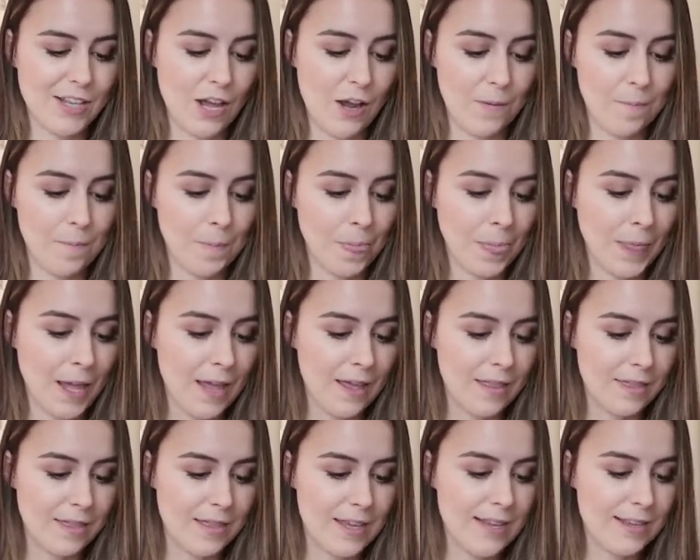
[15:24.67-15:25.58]
So
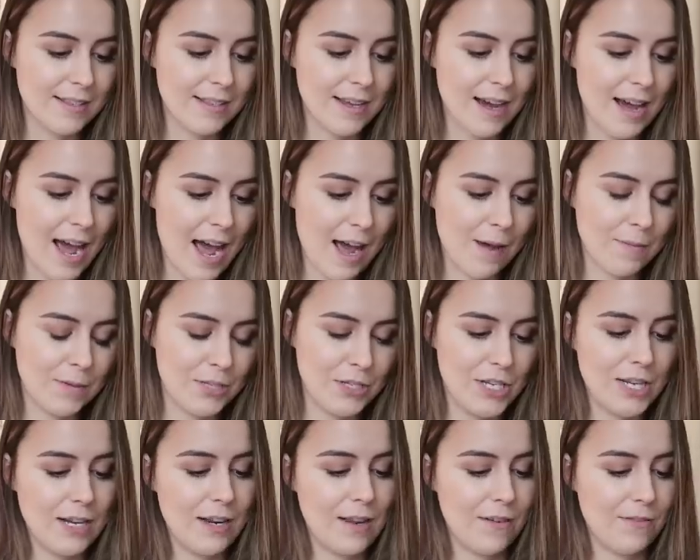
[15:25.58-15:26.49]
these are
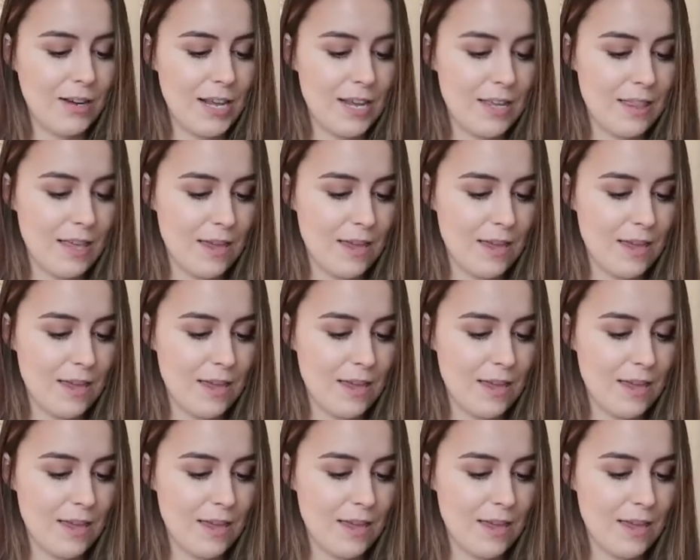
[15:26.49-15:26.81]
absolutely lovely.